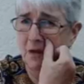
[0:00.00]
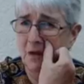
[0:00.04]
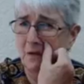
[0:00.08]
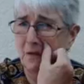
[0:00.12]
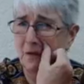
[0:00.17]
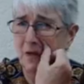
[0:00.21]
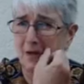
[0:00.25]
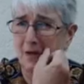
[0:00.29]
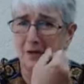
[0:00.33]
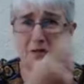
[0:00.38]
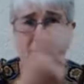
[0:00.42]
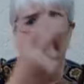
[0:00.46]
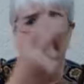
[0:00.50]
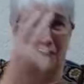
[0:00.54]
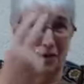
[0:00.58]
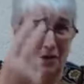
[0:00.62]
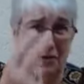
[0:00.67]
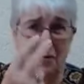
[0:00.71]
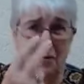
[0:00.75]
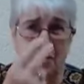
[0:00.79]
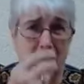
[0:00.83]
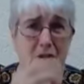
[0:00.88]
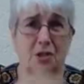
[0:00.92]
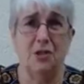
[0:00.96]
one of the
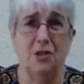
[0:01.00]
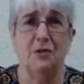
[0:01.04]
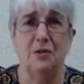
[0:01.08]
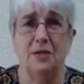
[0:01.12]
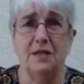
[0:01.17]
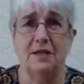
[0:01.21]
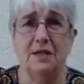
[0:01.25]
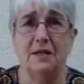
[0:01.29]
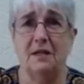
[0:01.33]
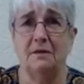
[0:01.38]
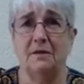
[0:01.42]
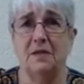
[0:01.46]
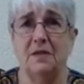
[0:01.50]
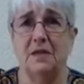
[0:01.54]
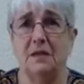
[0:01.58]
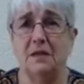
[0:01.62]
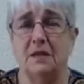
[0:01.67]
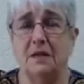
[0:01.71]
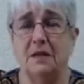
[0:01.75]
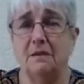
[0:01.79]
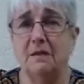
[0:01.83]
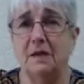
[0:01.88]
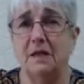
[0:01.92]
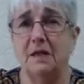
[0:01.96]
only two statements
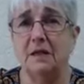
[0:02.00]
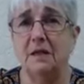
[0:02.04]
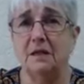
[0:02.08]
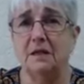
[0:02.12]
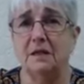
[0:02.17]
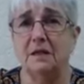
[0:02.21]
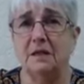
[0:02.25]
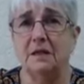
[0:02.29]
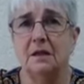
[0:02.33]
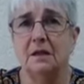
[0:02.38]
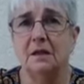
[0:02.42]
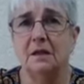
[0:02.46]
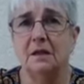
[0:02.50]
that he makes,